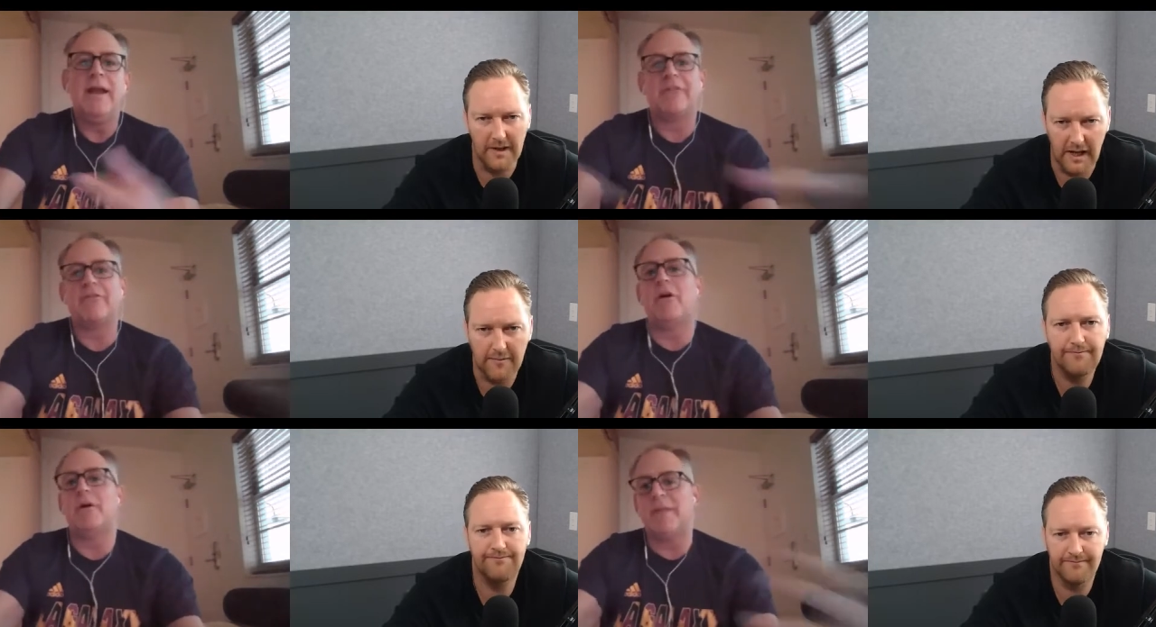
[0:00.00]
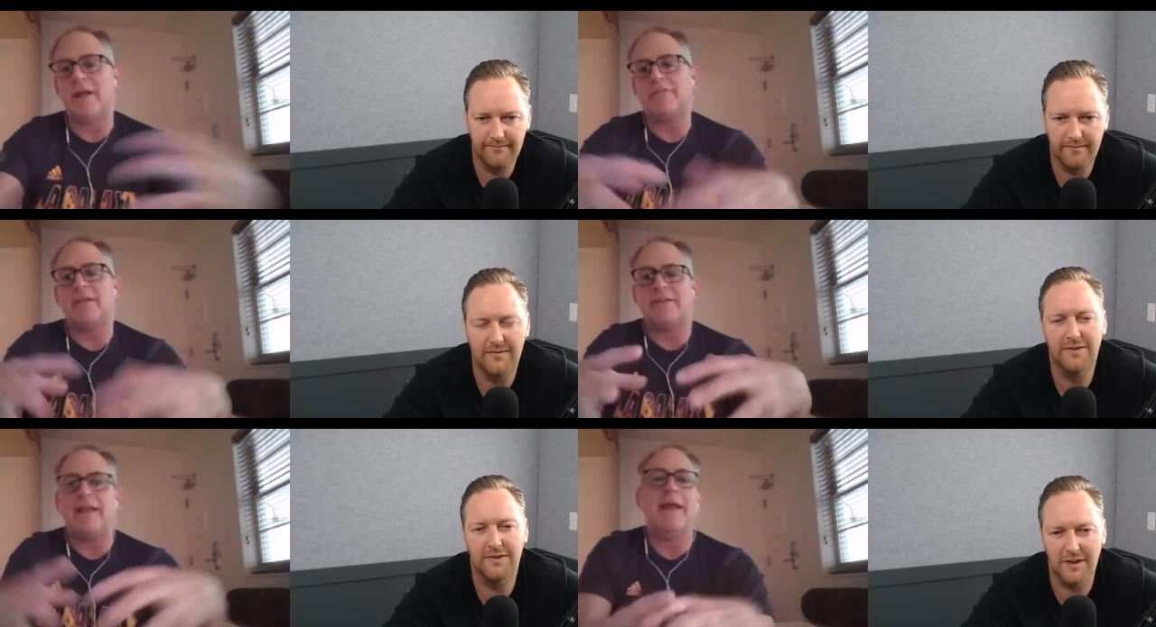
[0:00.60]
Speaker 1: And that's our that's
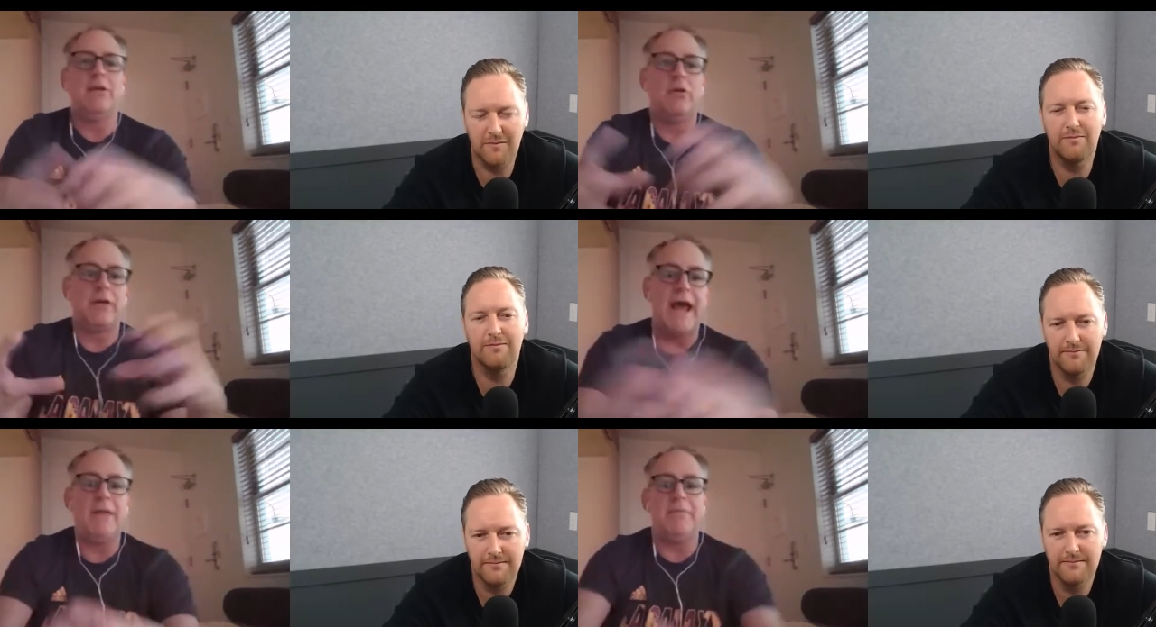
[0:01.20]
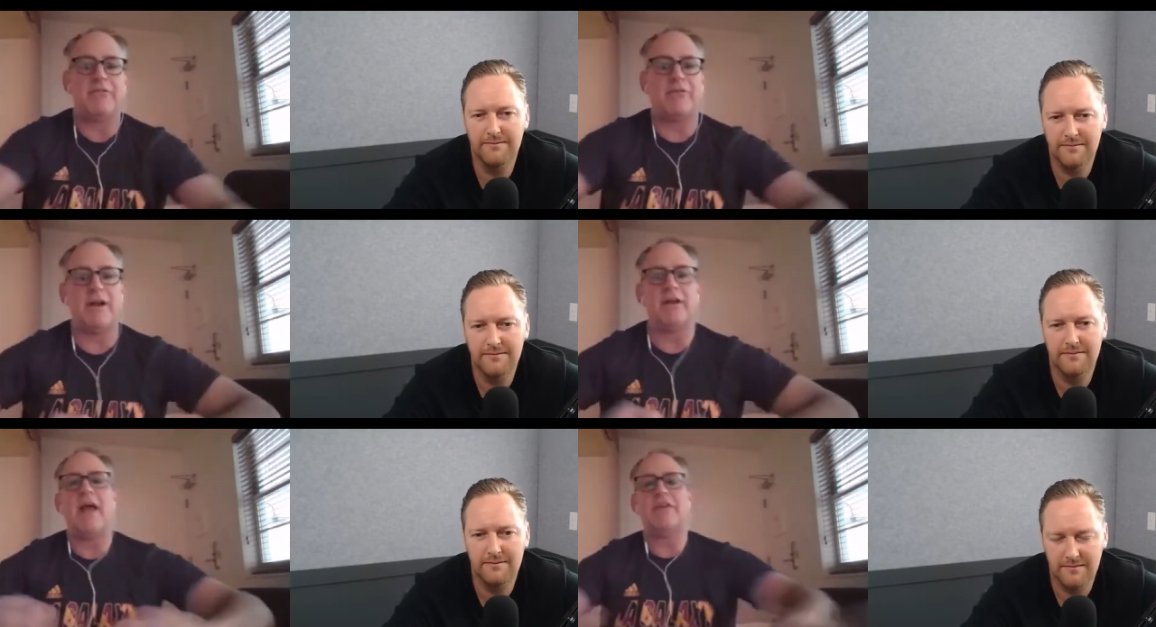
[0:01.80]
like the Halo Academy is
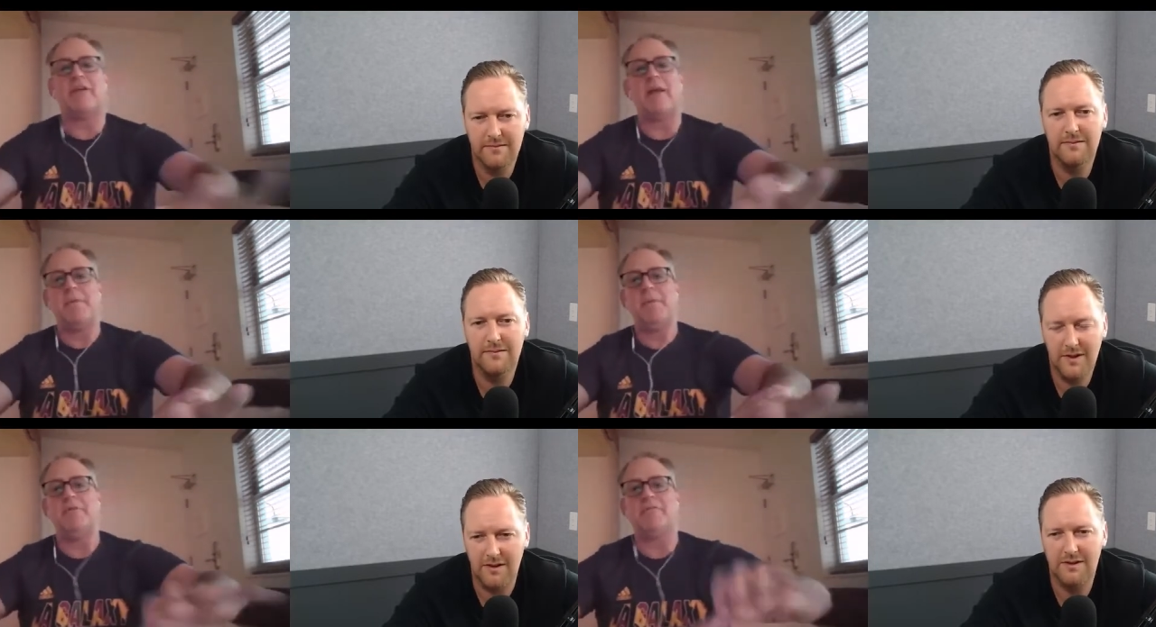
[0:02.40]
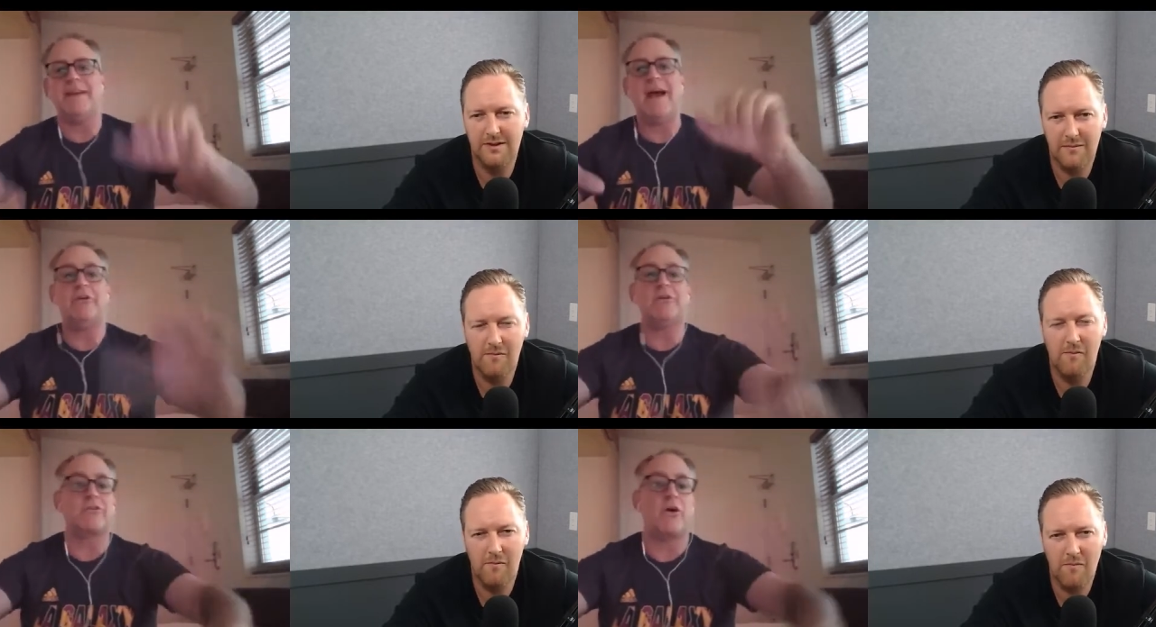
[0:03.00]
trying to educate people and say now
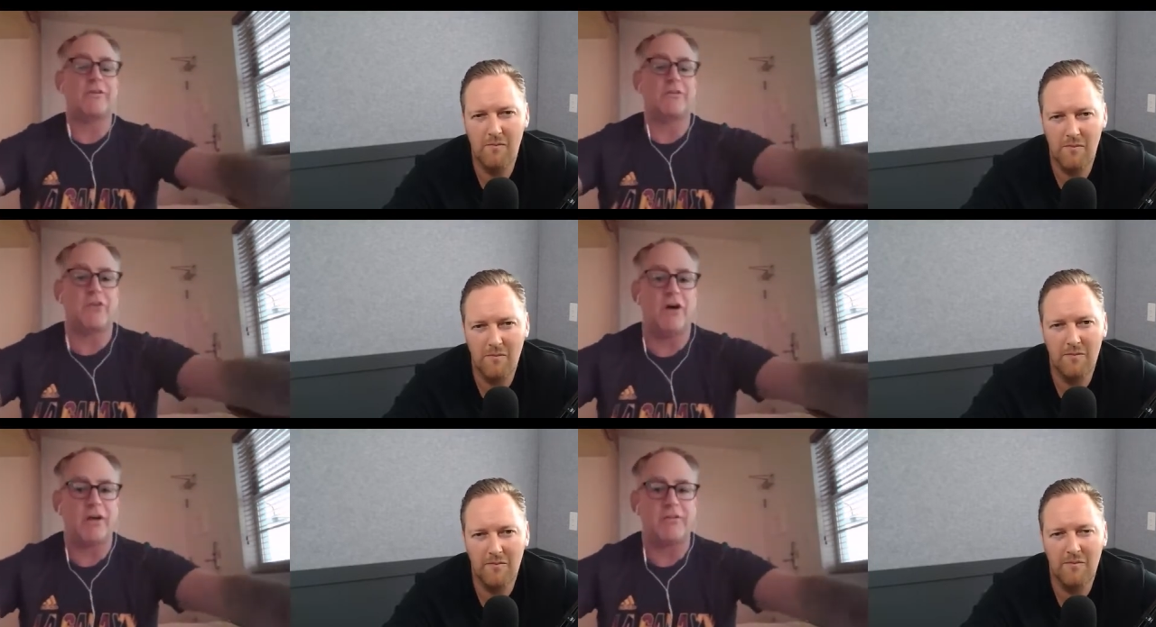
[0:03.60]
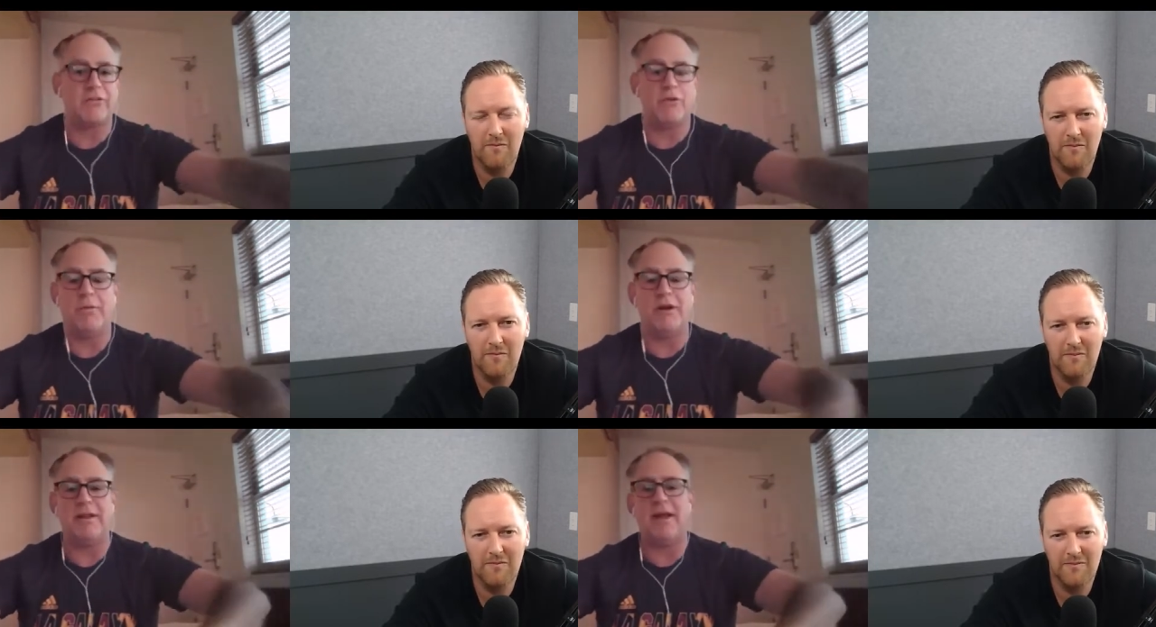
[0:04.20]
you can talk to talk. There's
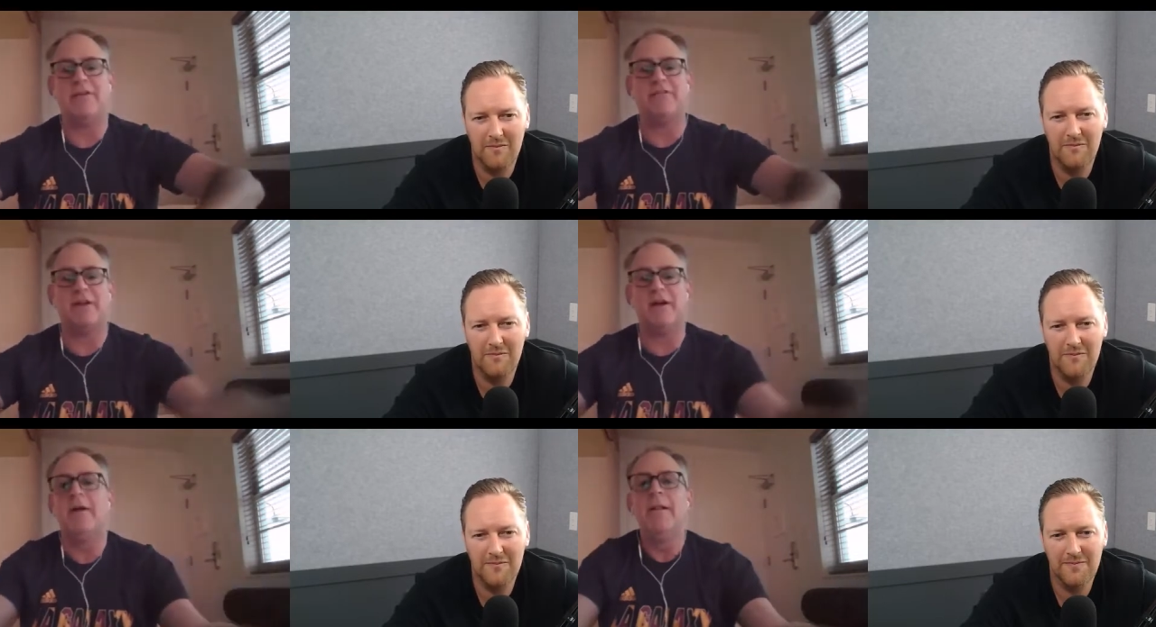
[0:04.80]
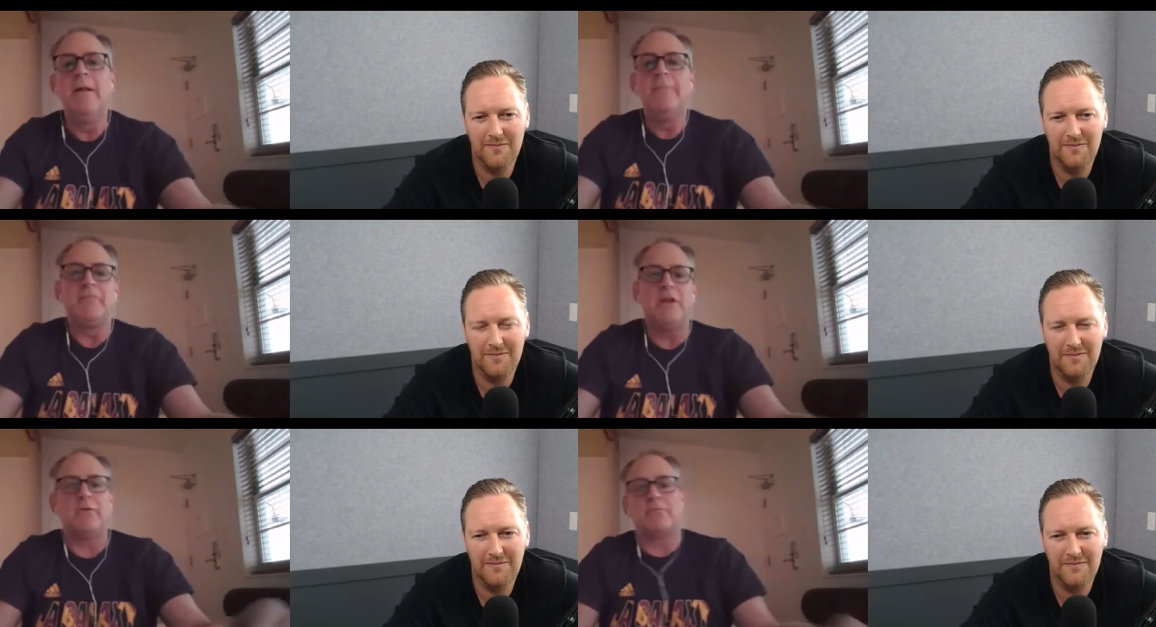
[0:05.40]
nobody that is gonna,
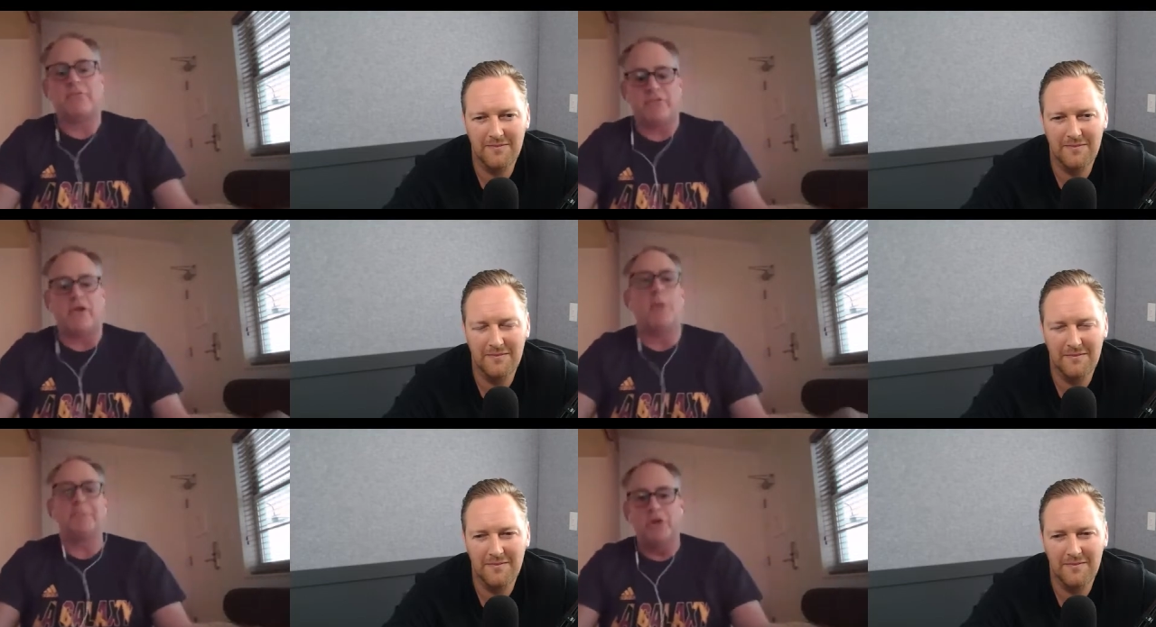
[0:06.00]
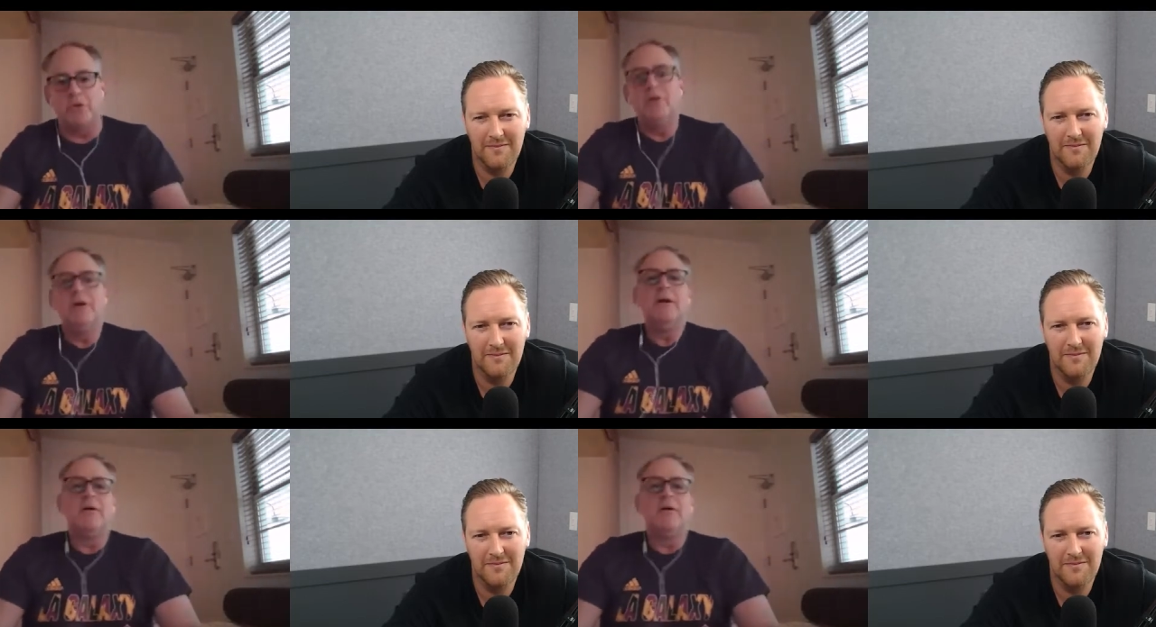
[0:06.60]
you know, stump you